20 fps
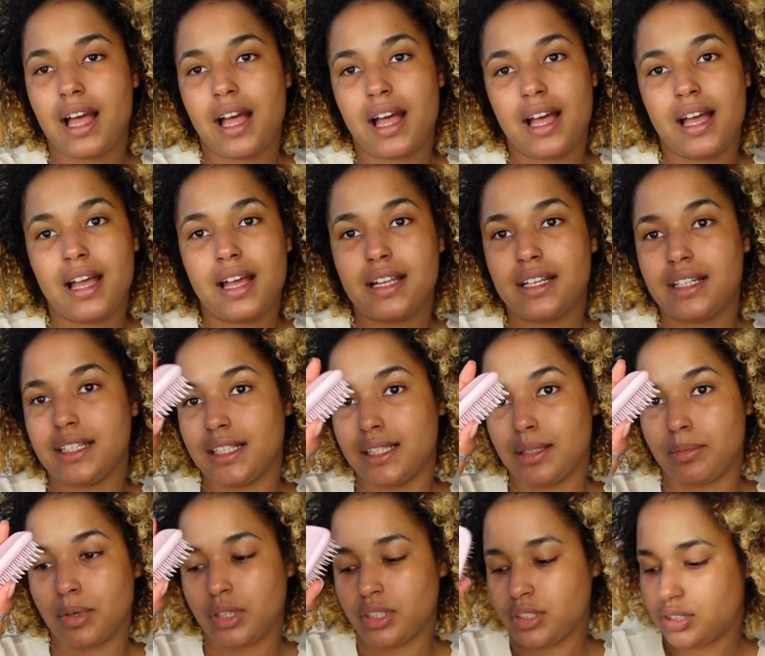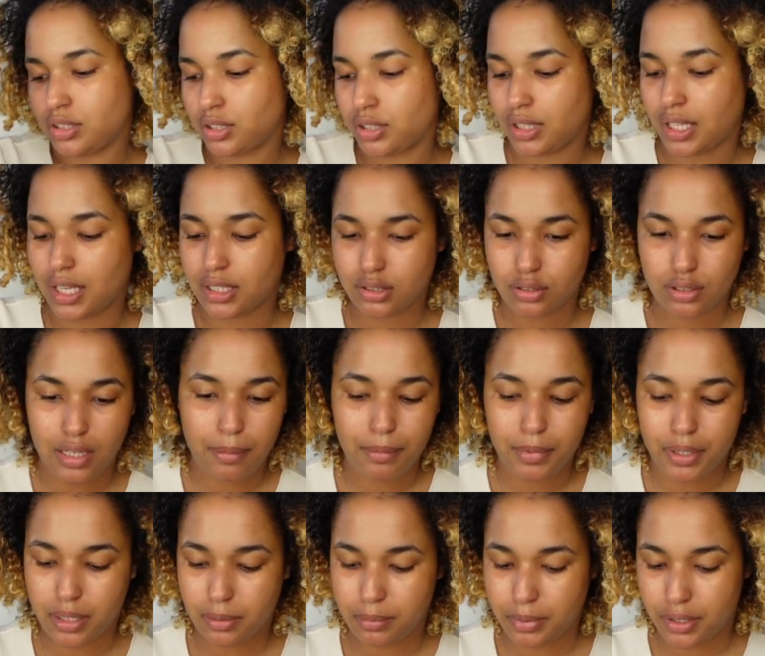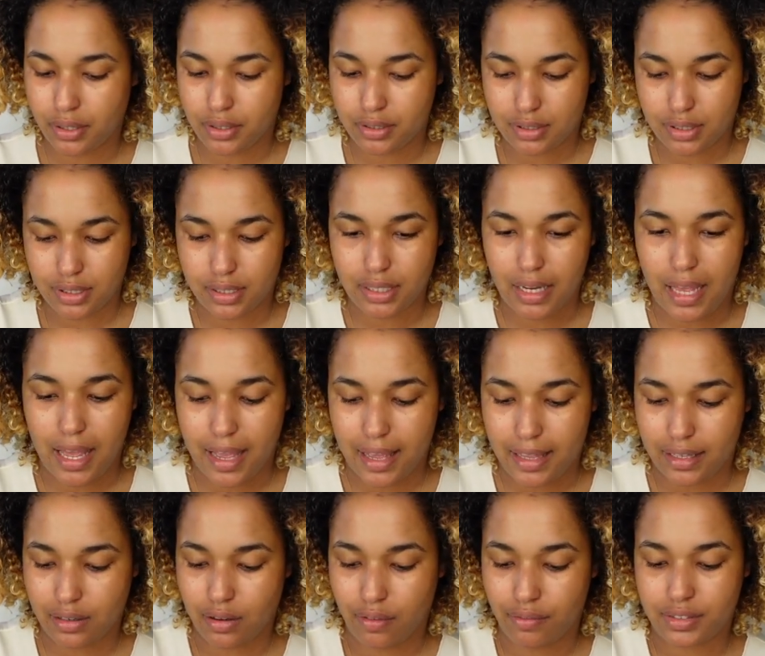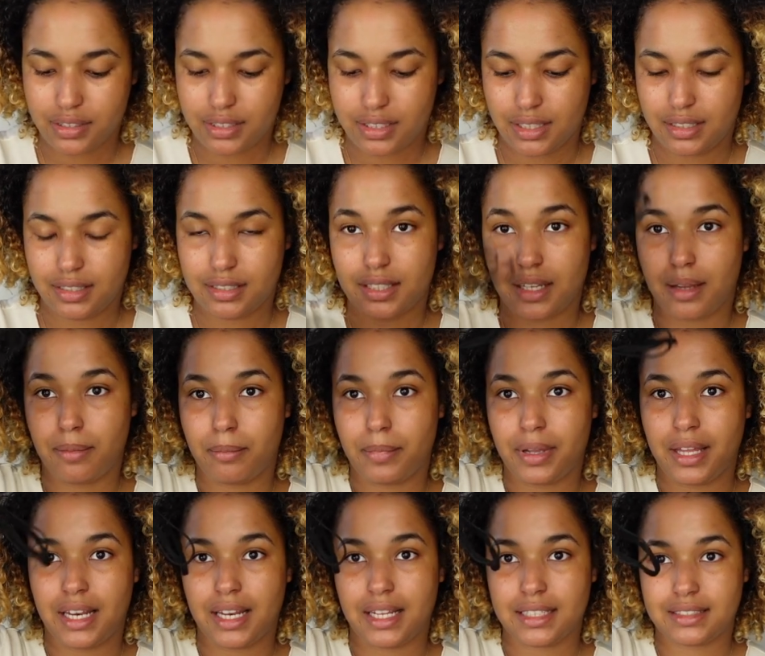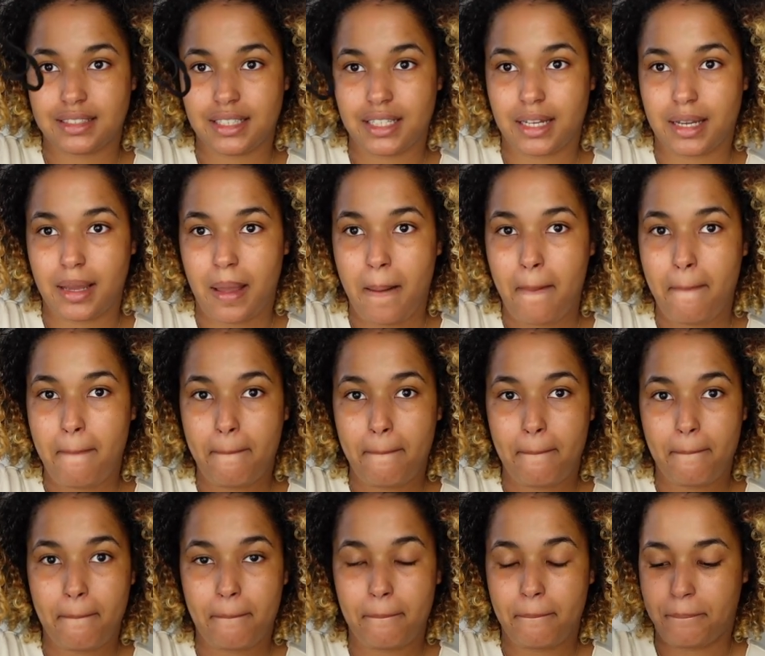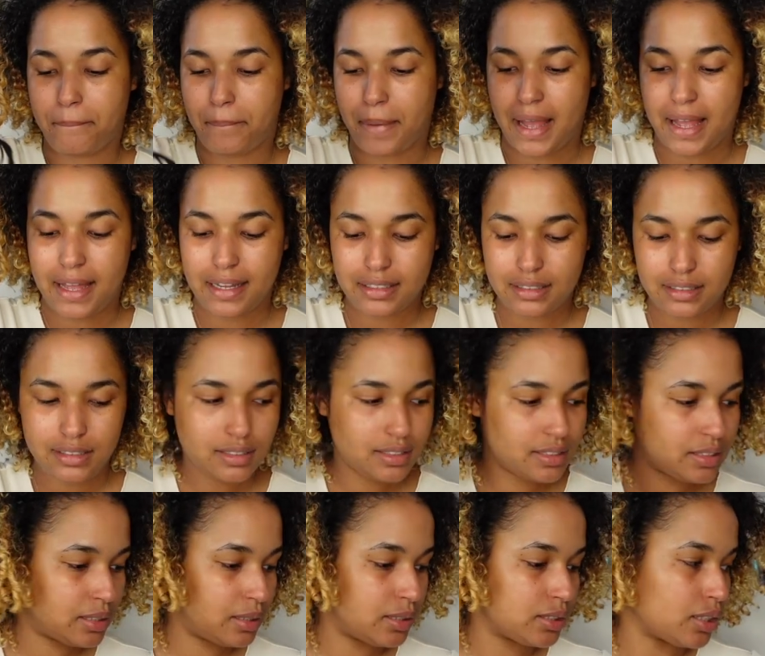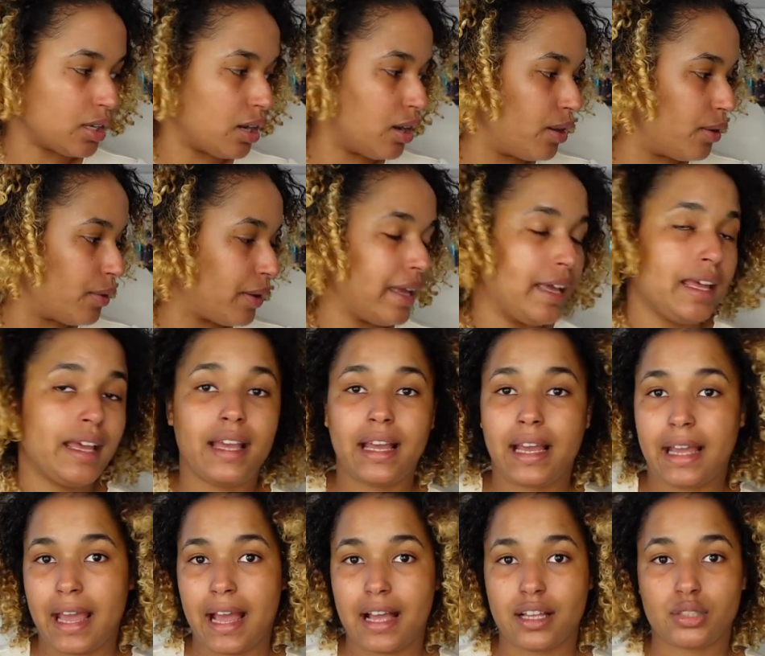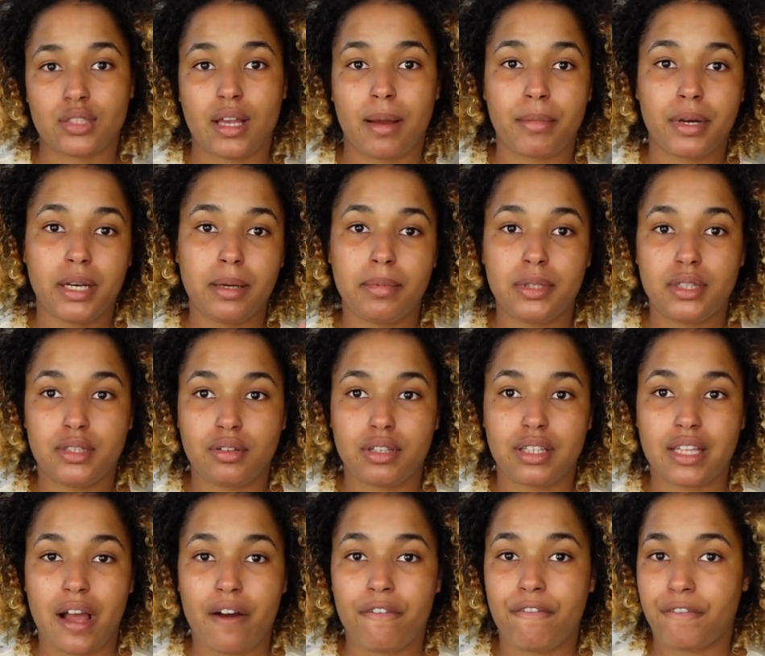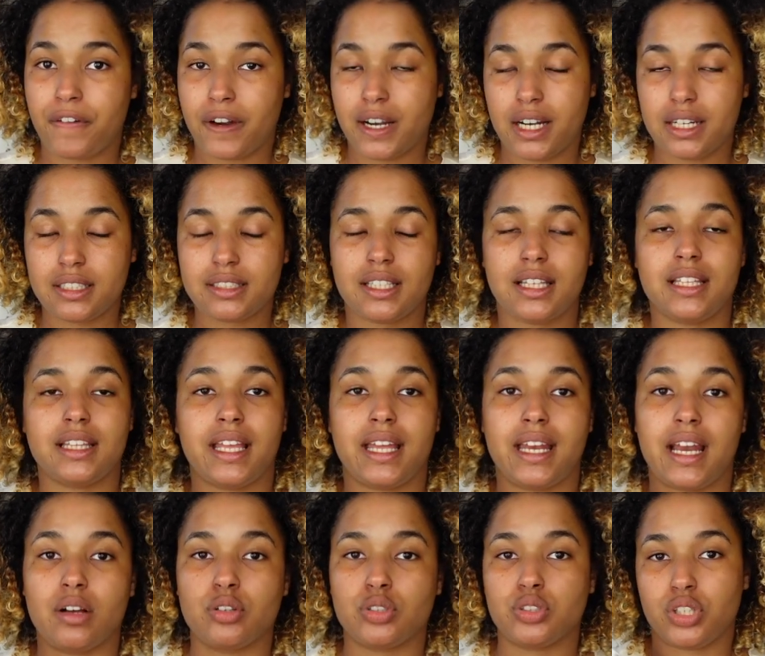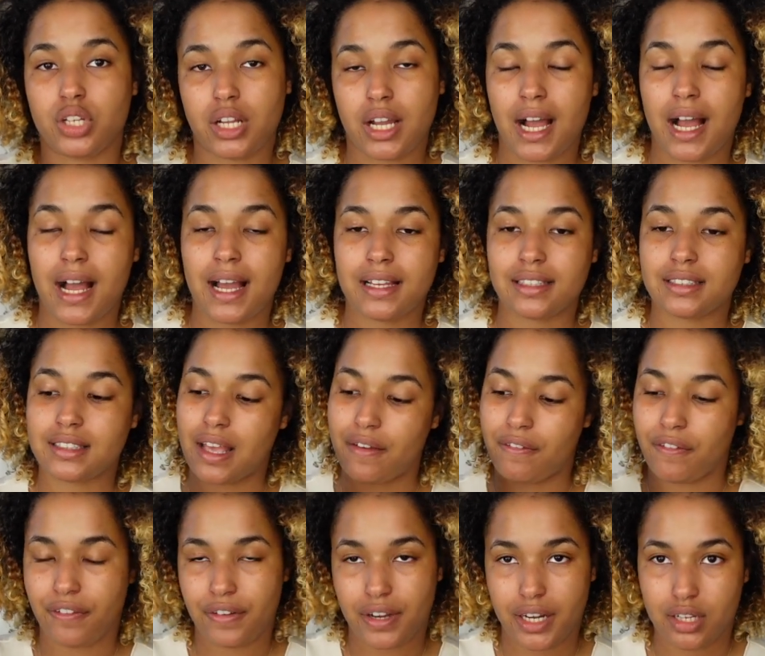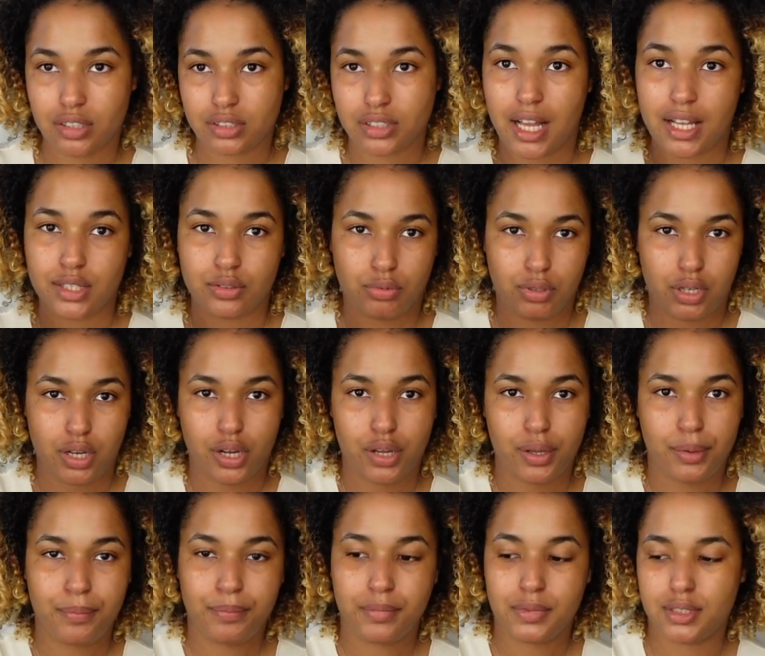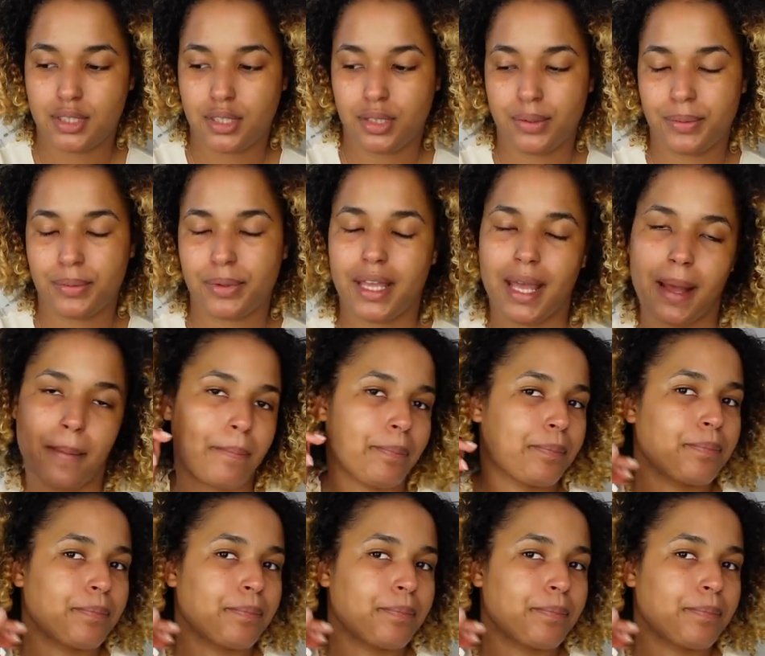and another brush so that's all I'm gonna be using and obviously some elastic bands so yeah so i'm gonna be doing that first and then i'll show you guys everything else as we go so yeah